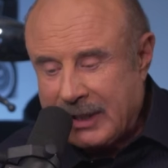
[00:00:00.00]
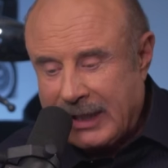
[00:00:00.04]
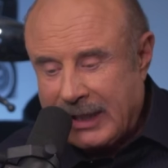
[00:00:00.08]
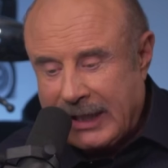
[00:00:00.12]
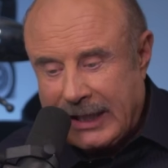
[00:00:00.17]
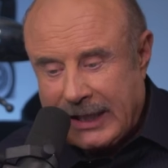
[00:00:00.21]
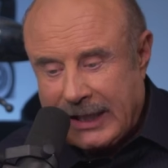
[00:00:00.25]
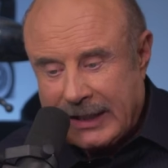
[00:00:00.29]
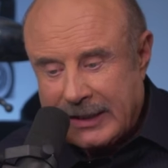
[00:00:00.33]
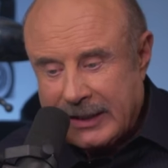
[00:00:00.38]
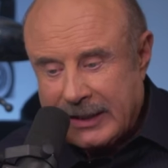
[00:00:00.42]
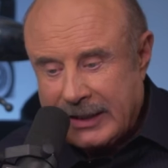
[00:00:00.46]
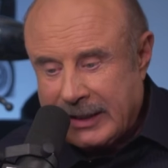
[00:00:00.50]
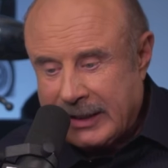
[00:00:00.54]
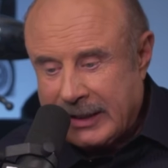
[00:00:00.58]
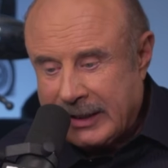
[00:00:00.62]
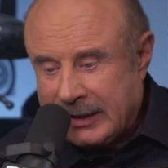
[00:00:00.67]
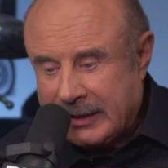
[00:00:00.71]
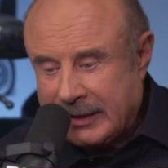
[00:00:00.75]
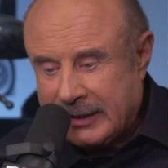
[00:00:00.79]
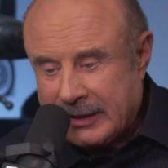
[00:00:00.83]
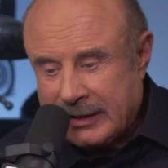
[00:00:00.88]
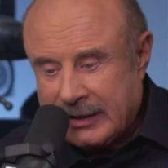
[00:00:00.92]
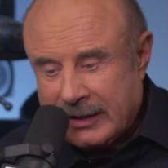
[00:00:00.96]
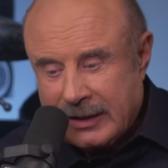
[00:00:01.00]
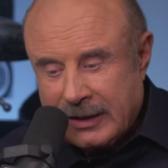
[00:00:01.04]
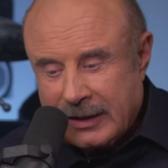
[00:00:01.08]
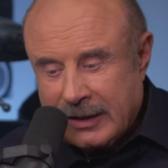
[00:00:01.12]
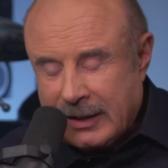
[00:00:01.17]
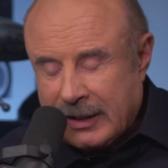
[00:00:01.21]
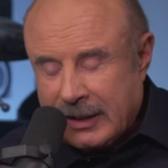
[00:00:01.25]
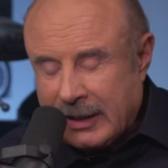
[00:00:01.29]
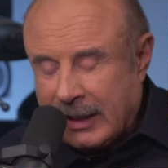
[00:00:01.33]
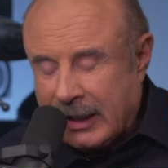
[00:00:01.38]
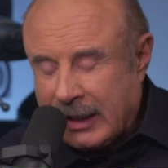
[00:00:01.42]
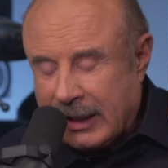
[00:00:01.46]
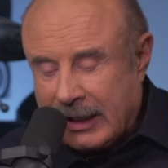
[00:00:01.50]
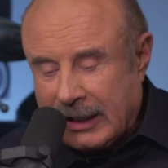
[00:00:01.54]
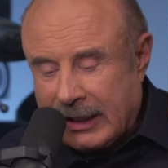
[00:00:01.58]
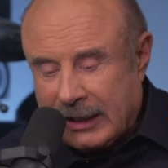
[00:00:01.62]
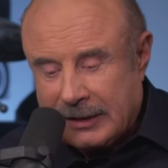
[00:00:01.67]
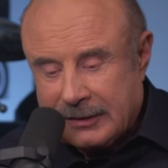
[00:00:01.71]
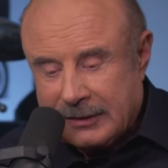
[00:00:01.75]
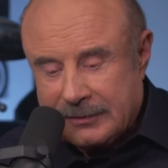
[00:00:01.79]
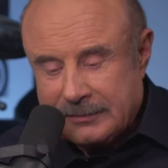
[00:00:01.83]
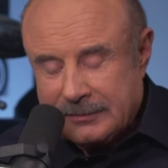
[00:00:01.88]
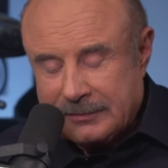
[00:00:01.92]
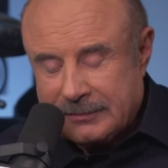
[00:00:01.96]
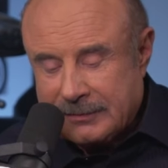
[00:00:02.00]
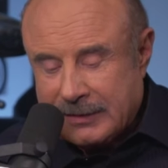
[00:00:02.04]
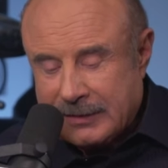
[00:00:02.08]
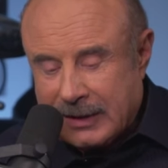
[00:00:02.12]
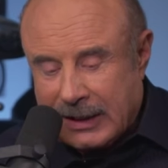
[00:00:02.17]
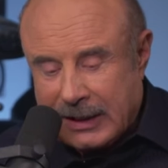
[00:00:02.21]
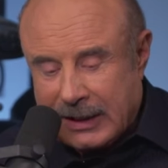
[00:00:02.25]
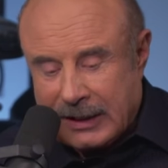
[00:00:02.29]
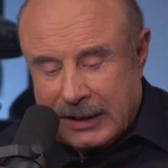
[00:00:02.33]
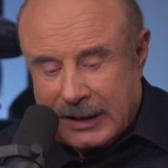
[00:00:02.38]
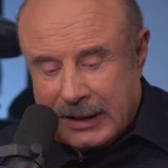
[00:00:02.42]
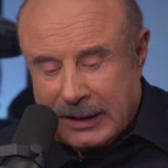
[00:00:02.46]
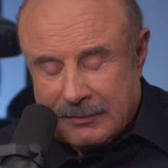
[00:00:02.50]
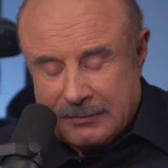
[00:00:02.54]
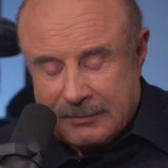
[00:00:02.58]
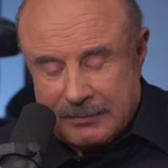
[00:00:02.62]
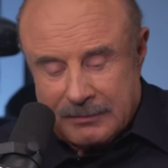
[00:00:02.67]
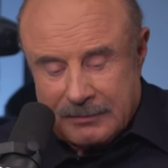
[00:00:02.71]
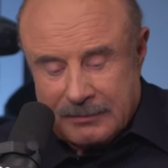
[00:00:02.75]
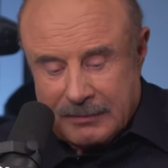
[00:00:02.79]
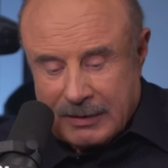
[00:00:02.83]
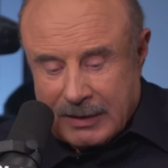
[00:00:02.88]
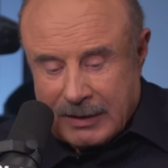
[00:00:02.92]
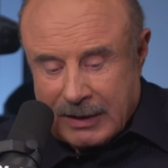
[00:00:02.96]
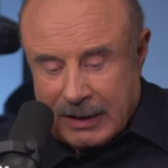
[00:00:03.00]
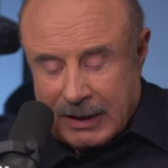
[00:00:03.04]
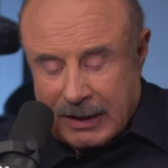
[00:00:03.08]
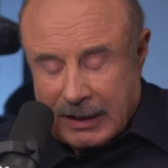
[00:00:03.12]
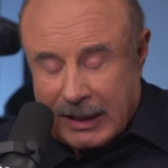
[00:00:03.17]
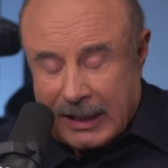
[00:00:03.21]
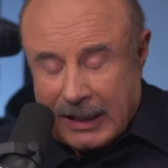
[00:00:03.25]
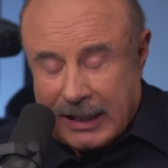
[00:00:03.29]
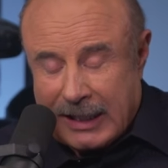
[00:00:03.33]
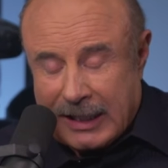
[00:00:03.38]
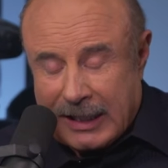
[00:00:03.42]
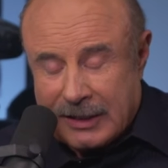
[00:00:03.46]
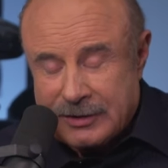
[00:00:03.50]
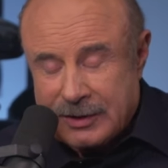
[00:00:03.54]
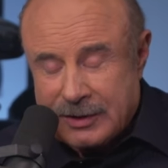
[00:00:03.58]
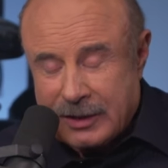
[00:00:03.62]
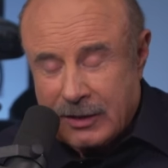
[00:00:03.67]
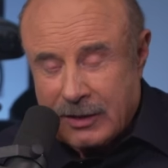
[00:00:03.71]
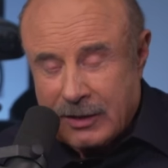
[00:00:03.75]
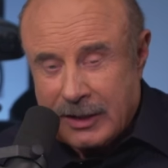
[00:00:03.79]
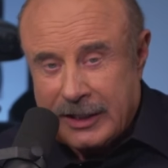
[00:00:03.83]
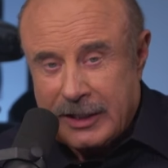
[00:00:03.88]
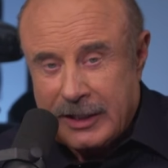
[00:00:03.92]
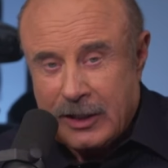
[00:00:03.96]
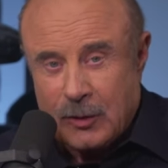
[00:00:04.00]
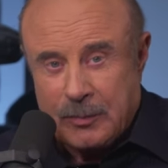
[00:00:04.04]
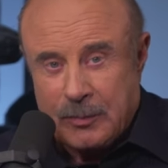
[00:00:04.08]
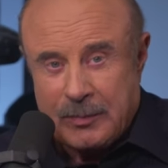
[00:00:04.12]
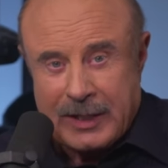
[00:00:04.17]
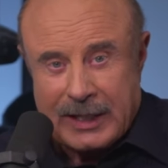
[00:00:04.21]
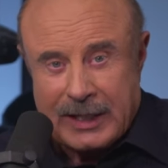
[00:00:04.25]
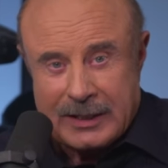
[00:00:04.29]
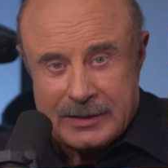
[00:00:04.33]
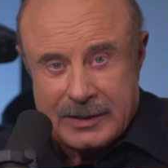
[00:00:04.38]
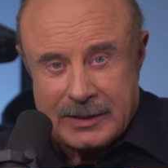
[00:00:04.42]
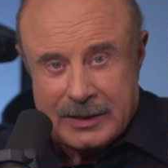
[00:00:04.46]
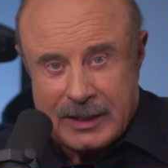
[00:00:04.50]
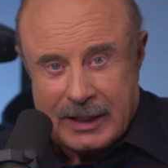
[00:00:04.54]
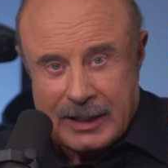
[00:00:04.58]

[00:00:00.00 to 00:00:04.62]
back. And um, I, I, I certainly hope that's the